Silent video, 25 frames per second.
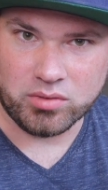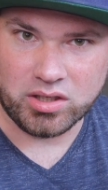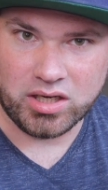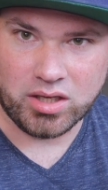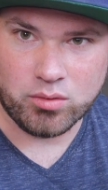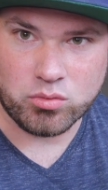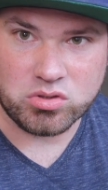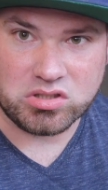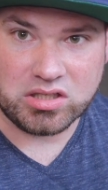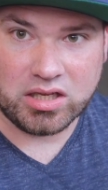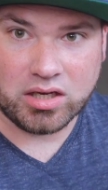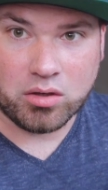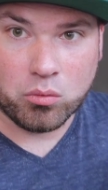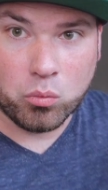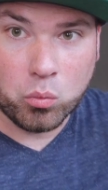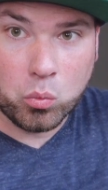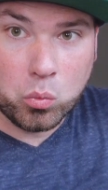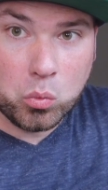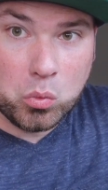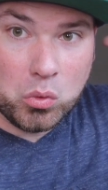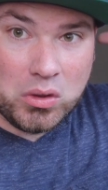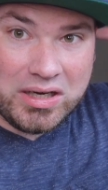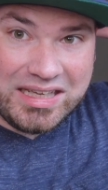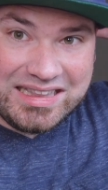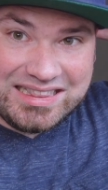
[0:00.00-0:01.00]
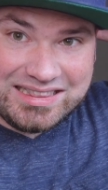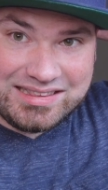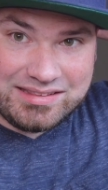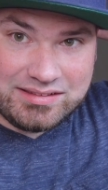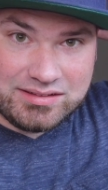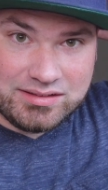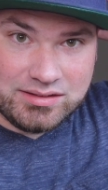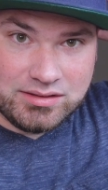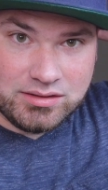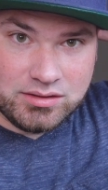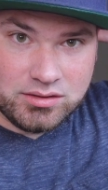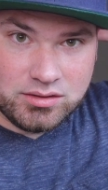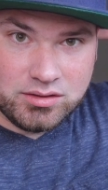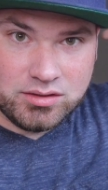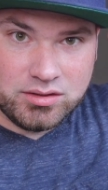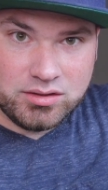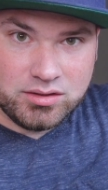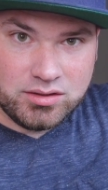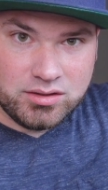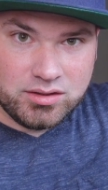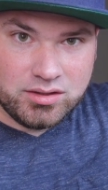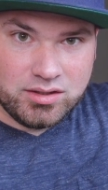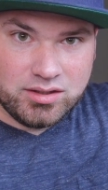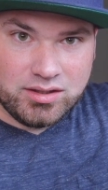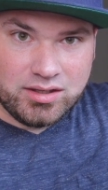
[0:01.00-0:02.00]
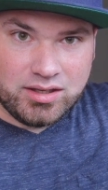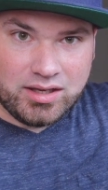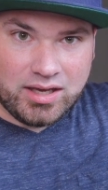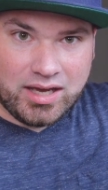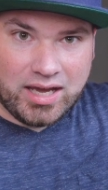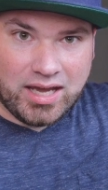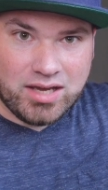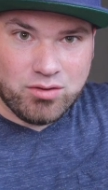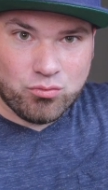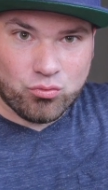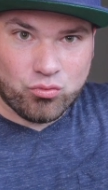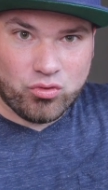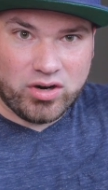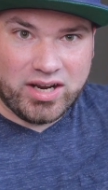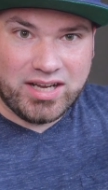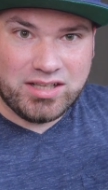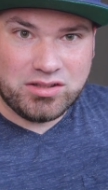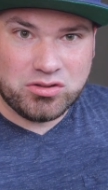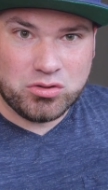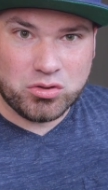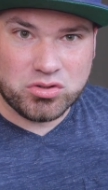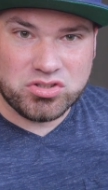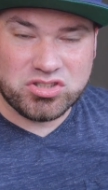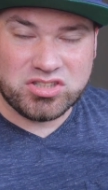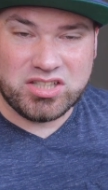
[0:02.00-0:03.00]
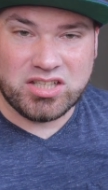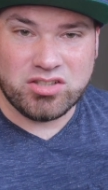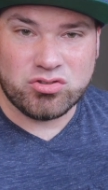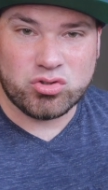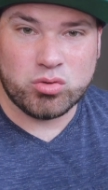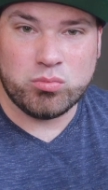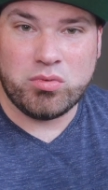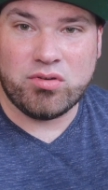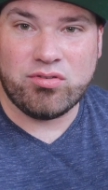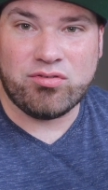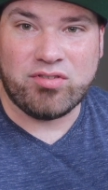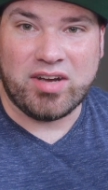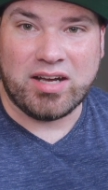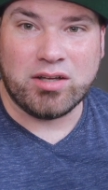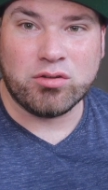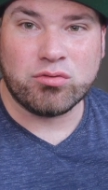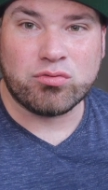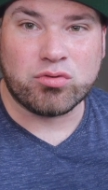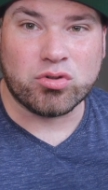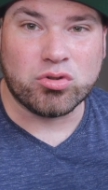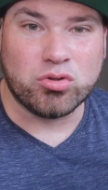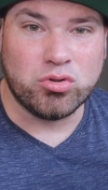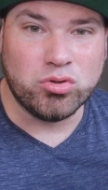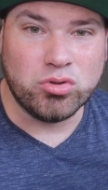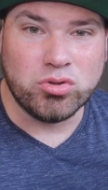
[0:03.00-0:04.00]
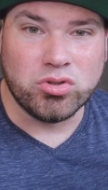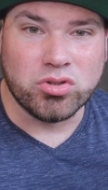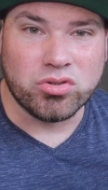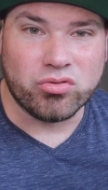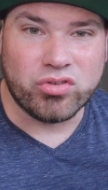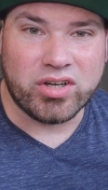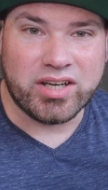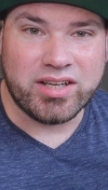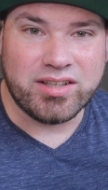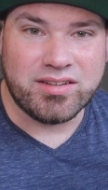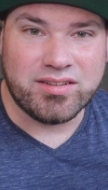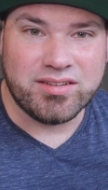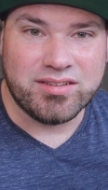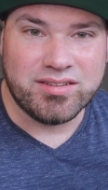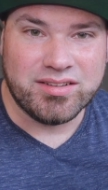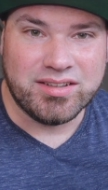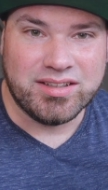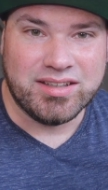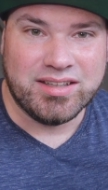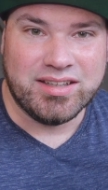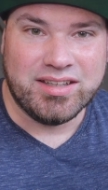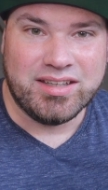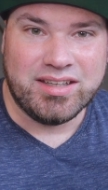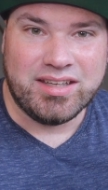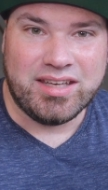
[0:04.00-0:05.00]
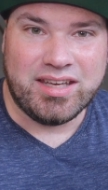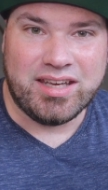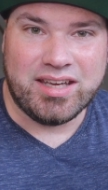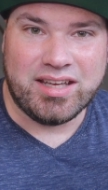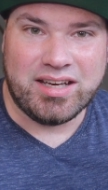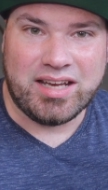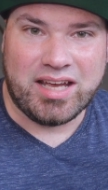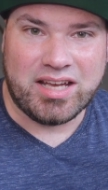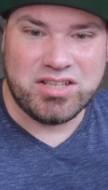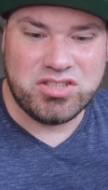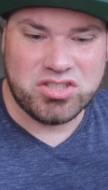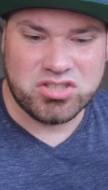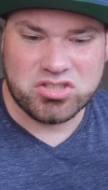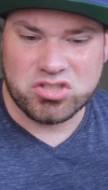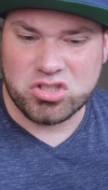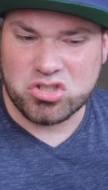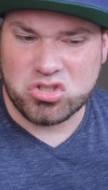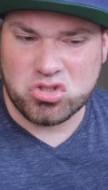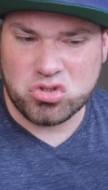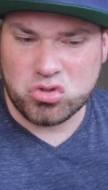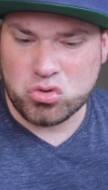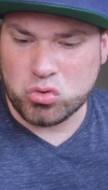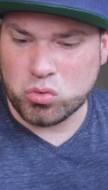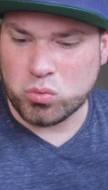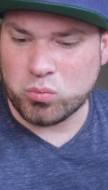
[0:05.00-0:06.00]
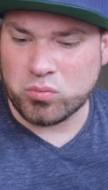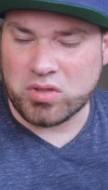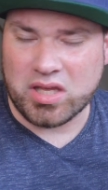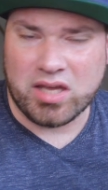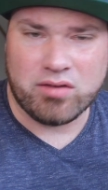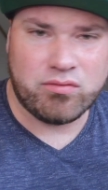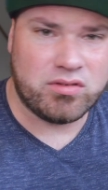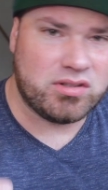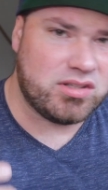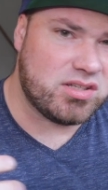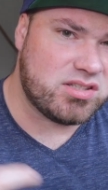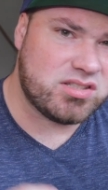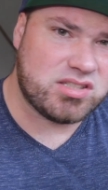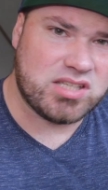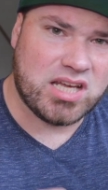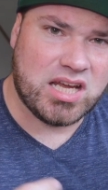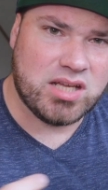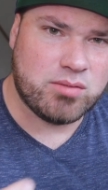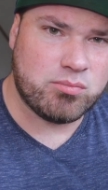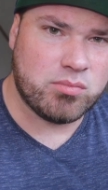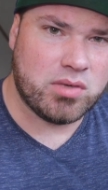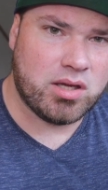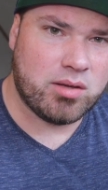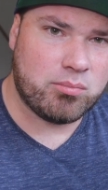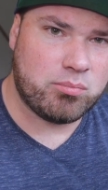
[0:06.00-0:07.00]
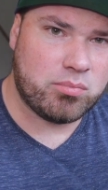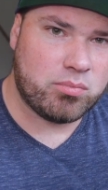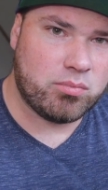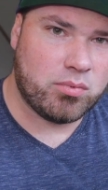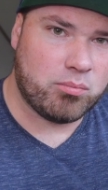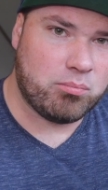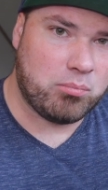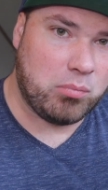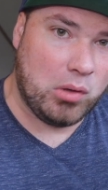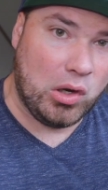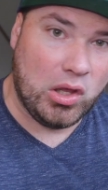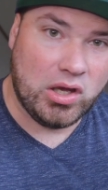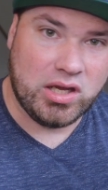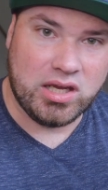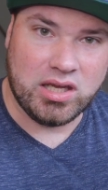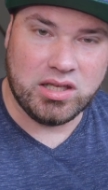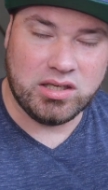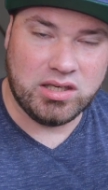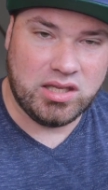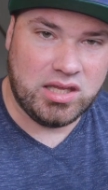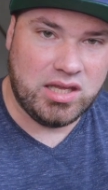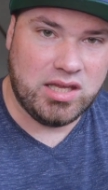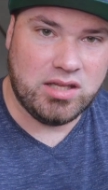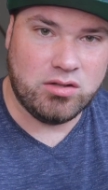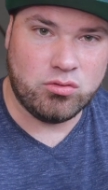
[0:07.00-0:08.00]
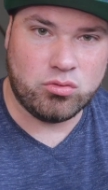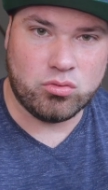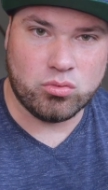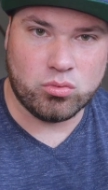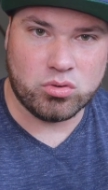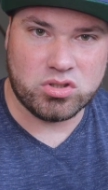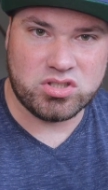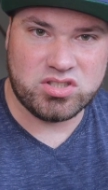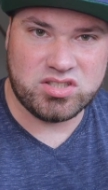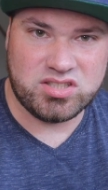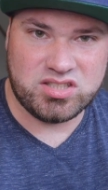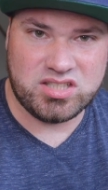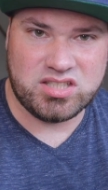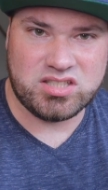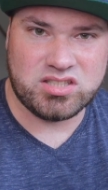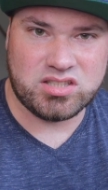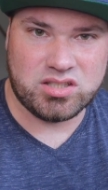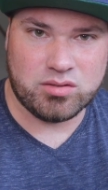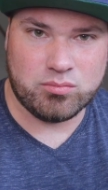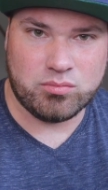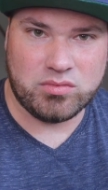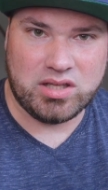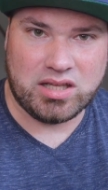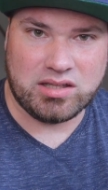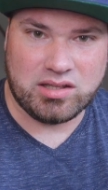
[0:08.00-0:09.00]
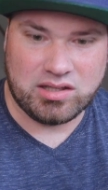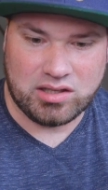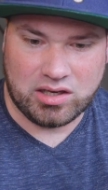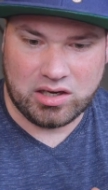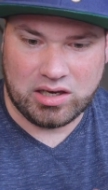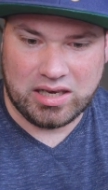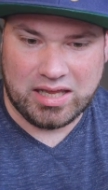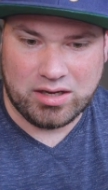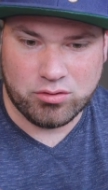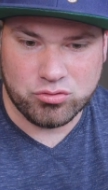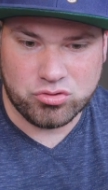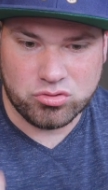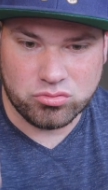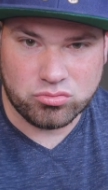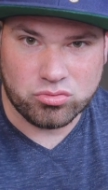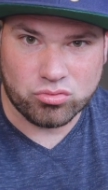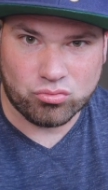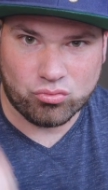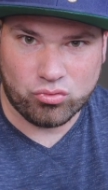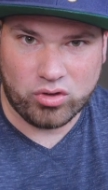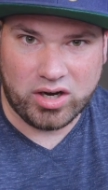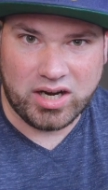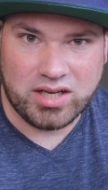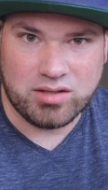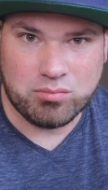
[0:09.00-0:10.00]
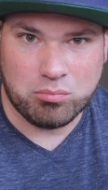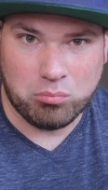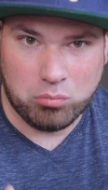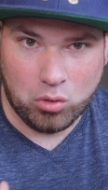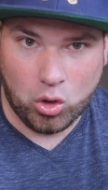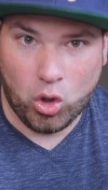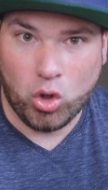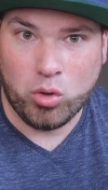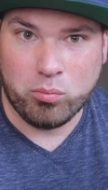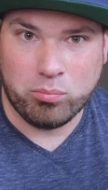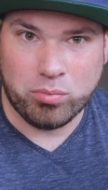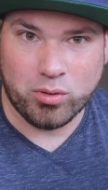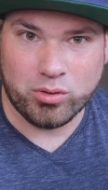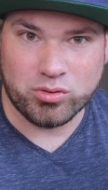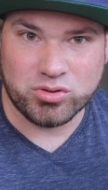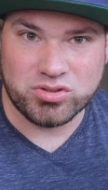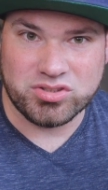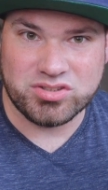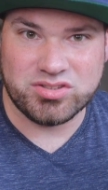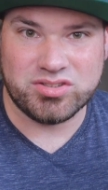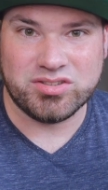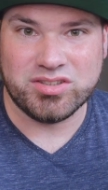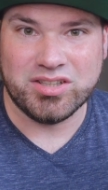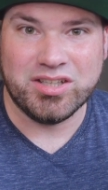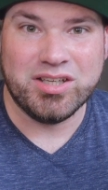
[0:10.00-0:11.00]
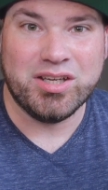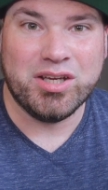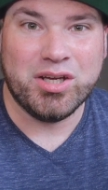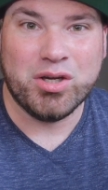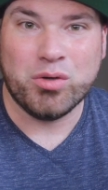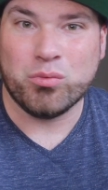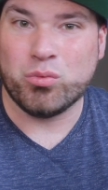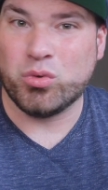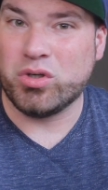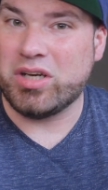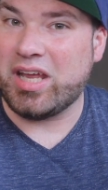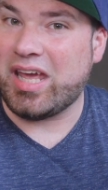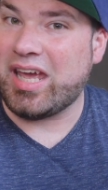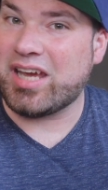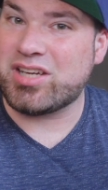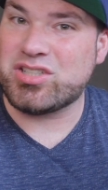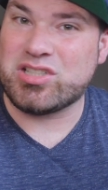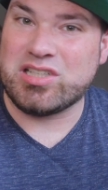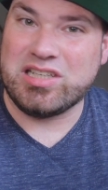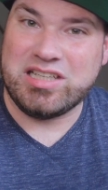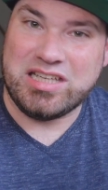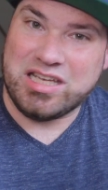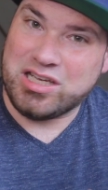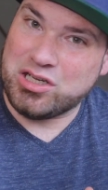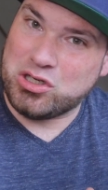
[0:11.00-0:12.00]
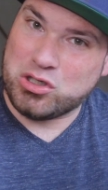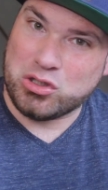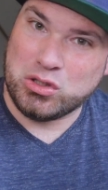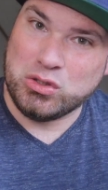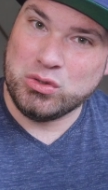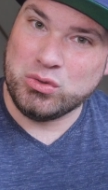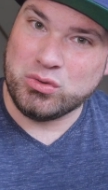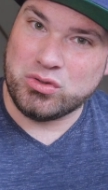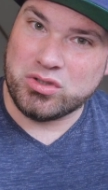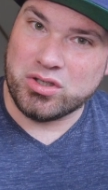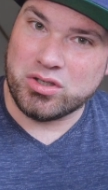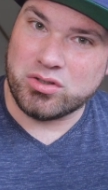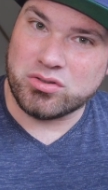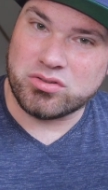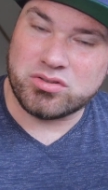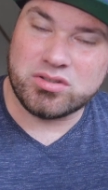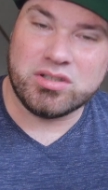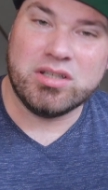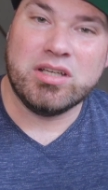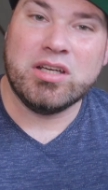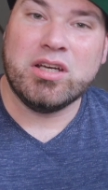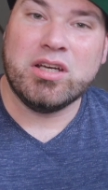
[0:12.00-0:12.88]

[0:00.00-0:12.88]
And I was like, what? I write those things to be found for Google, right? And I just assumed having the sitemap plugin into a system that allows you to write blog posts would actually include those.